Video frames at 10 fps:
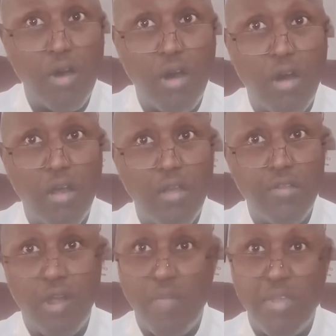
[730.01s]
Uh,
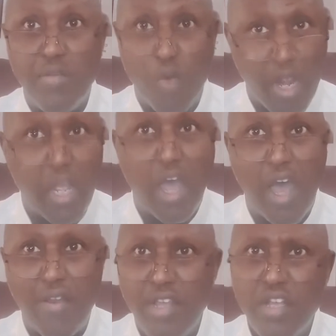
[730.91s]
you know what I mean? Work
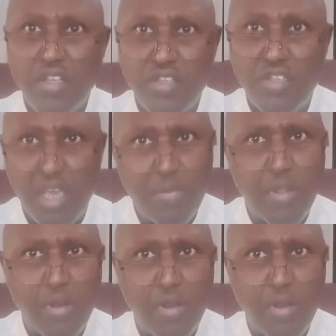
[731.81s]
hard, keep
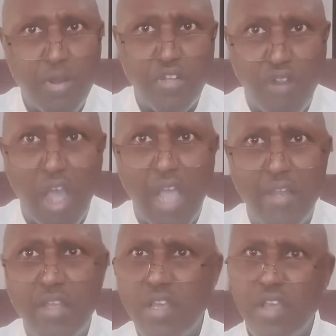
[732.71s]
your nose to the
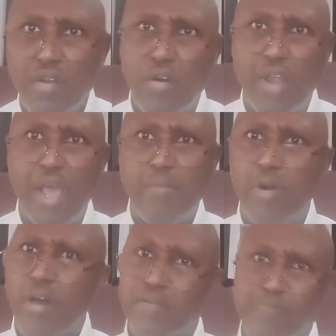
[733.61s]
grind, and all that. But